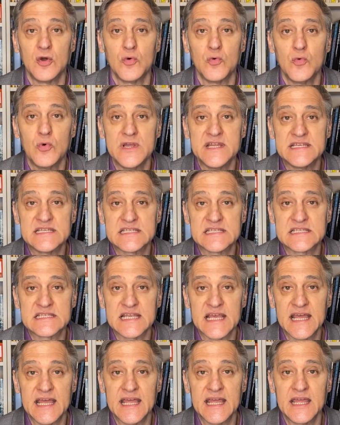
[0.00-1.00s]
we
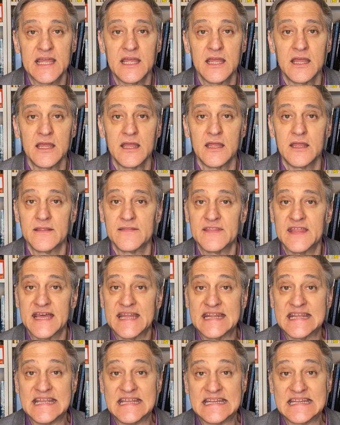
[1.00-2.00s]
say that
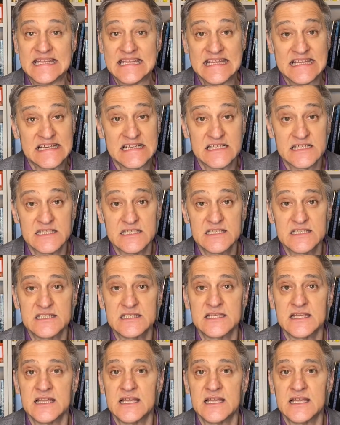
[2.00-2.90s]
it is